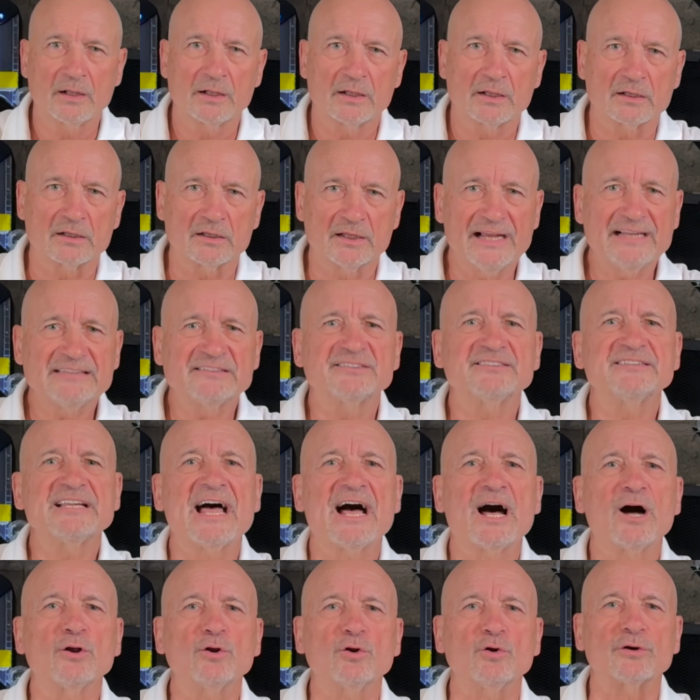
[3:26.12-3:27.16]
Let's
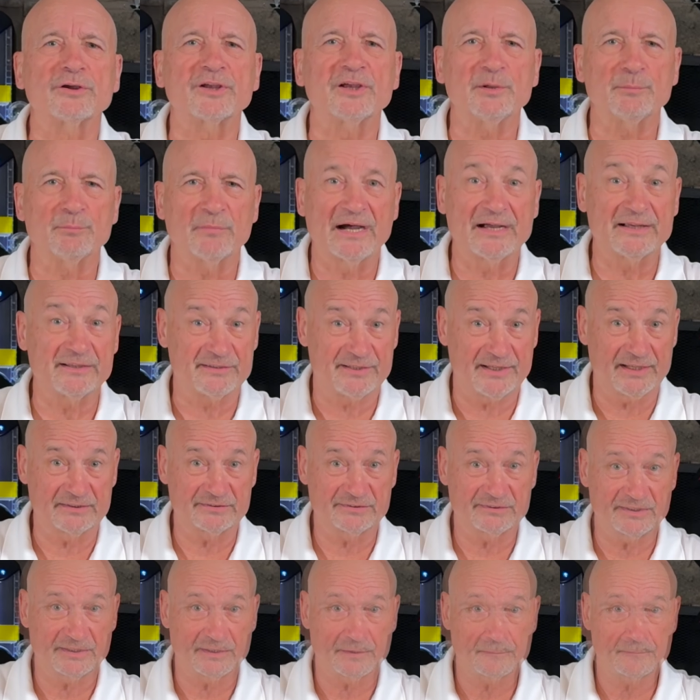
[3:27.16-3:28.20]
now look at my
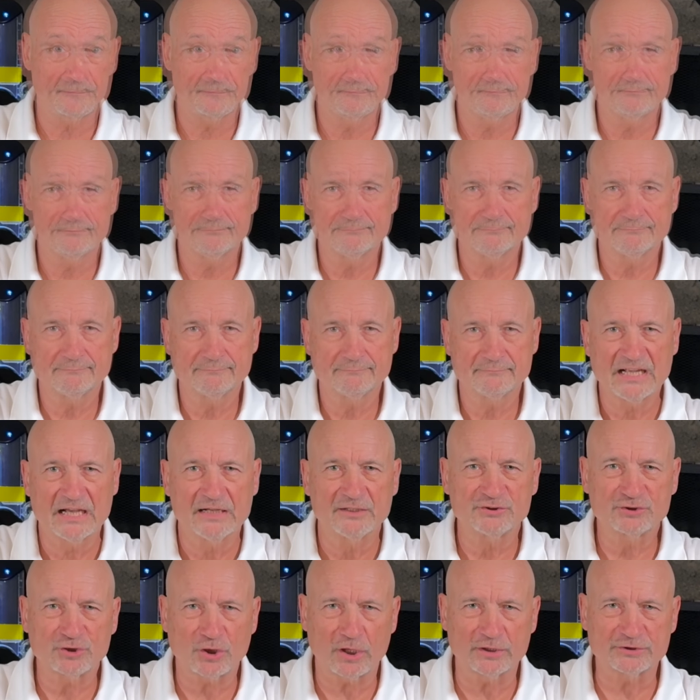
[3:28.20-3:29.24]
testing.
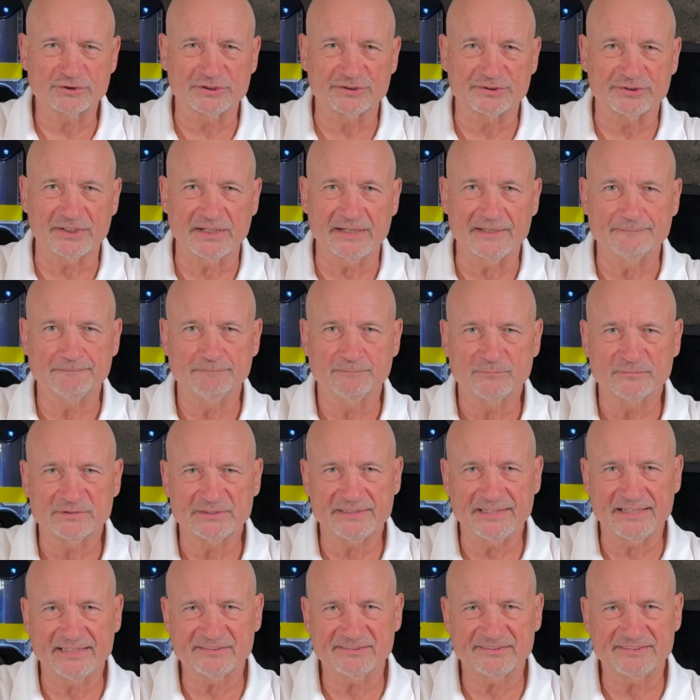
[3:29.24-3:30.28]
Charging time.
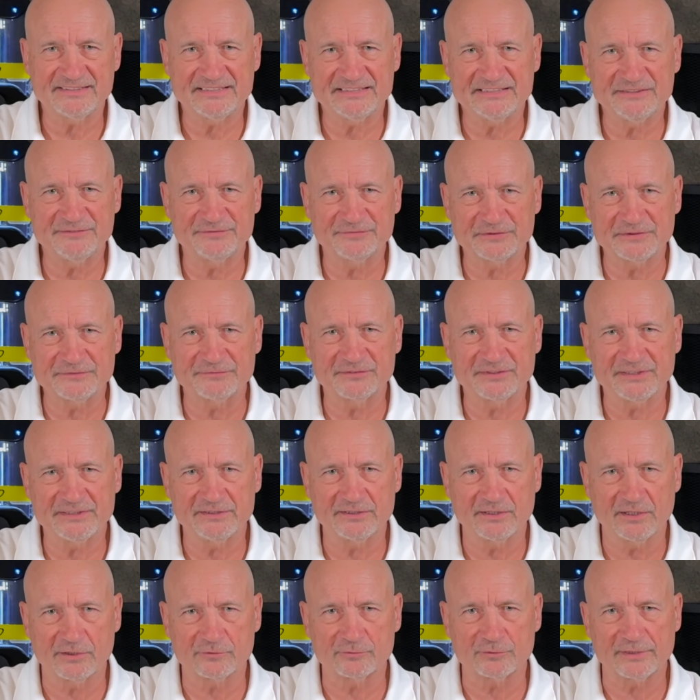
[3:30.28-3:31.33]
The
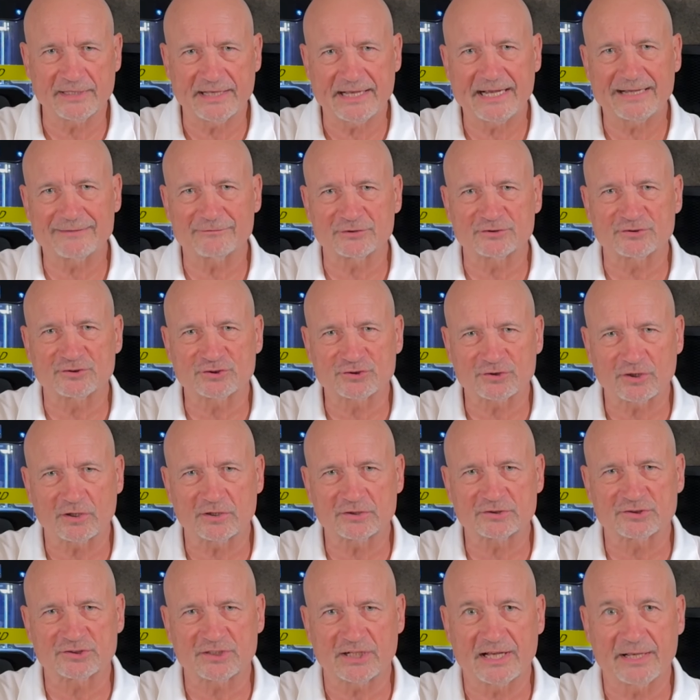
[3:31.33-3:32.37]
SD1500 average
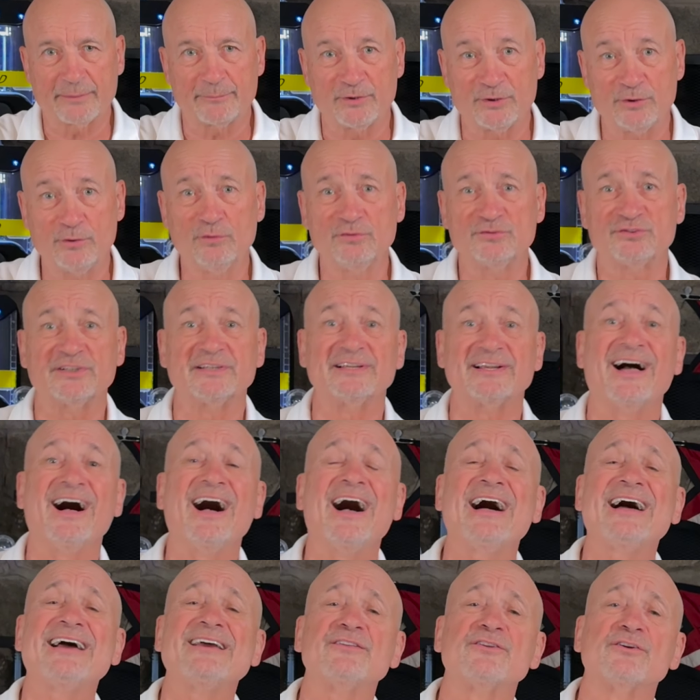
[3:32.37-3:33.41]
charge time using
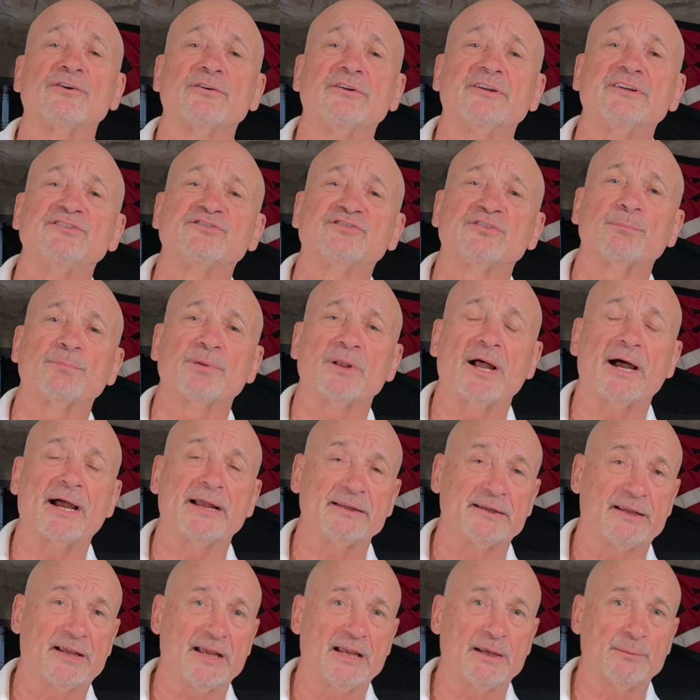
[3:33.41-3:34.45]
either the
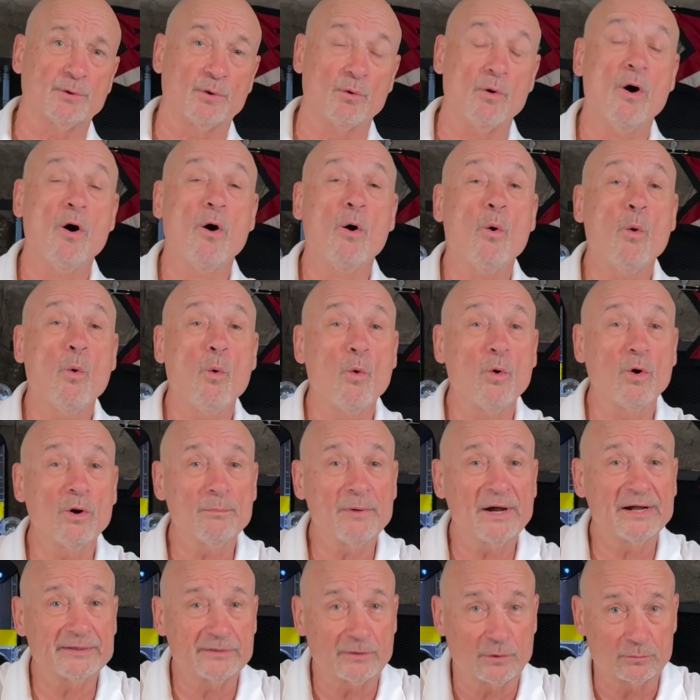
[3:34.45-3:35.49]
supplied cable or
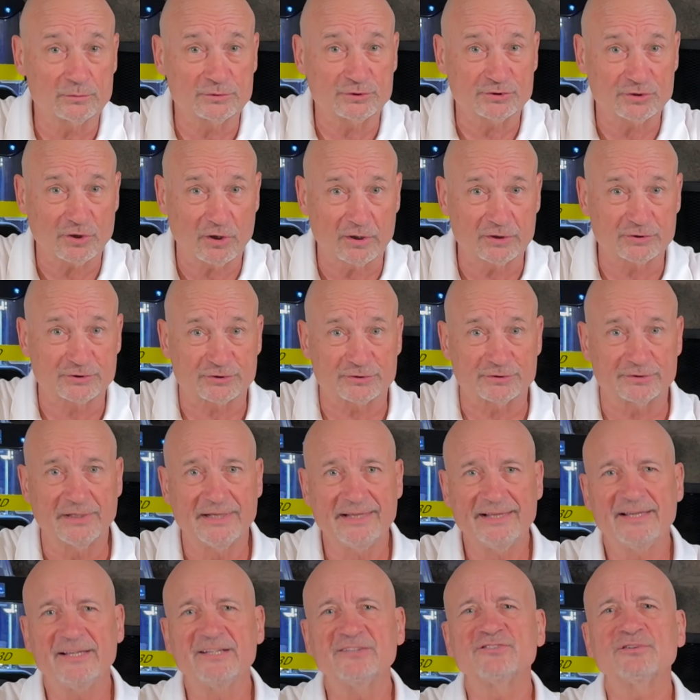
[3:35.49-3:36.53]
my own charger
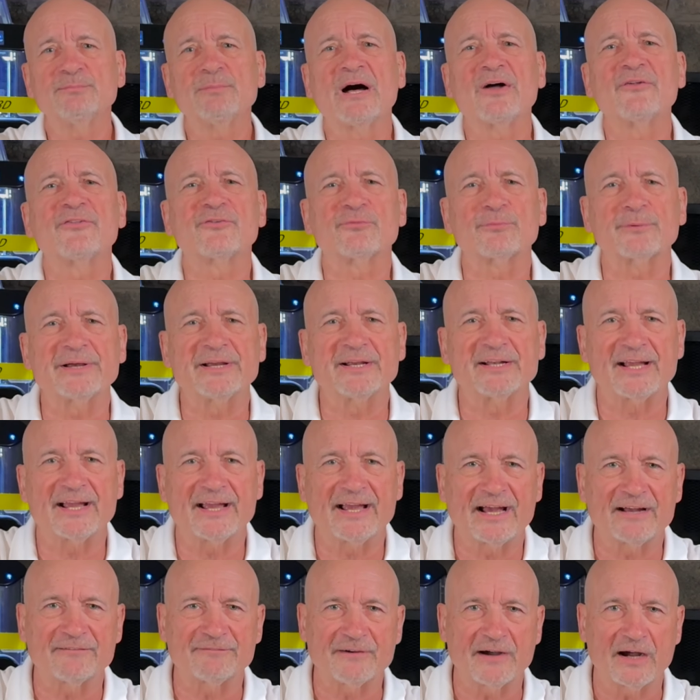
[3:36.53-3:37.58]
is about
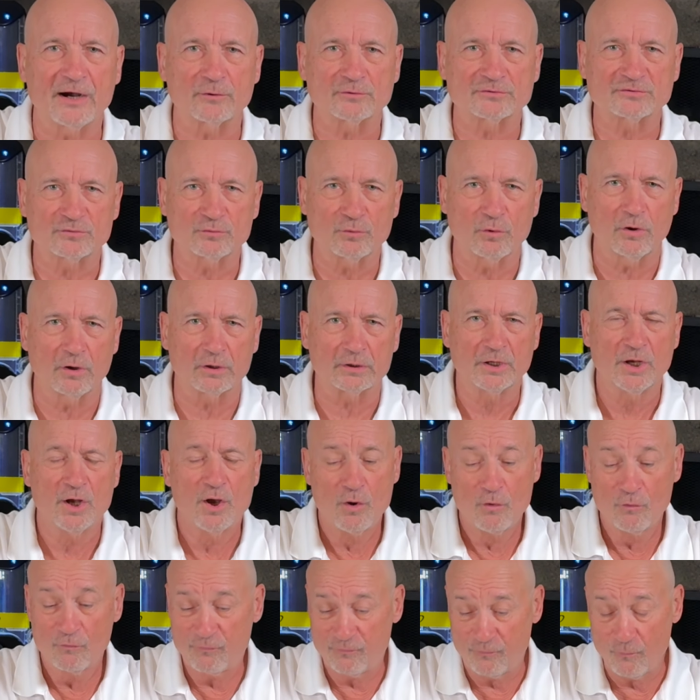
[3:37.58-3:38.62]
3.5 hours long
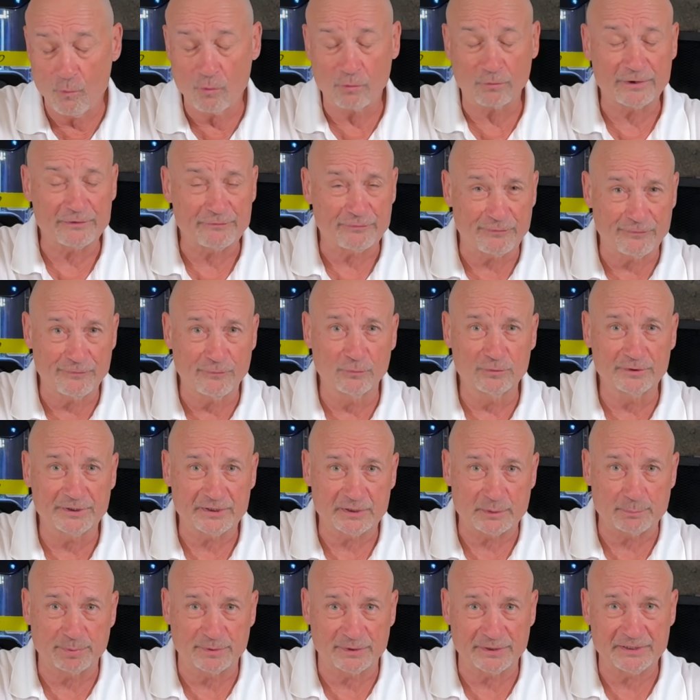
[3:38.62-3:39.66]
for a fully
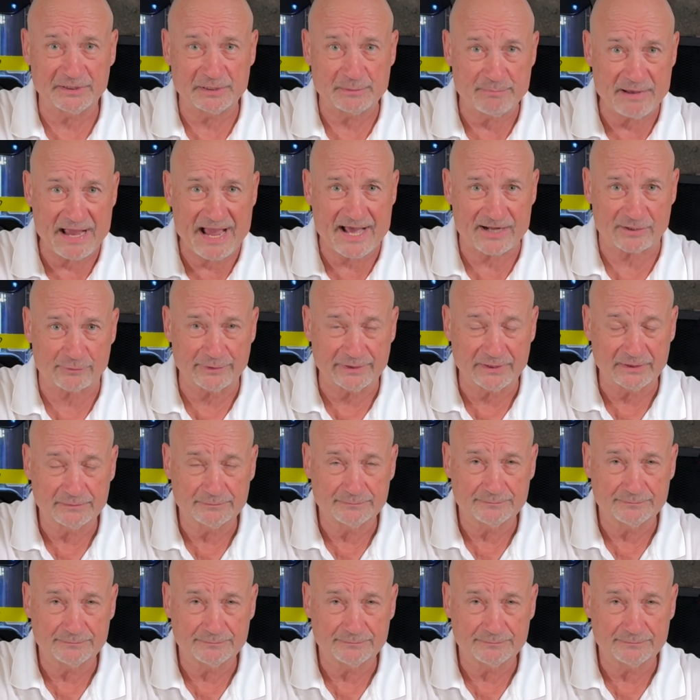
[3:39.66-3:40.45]
depleted battery.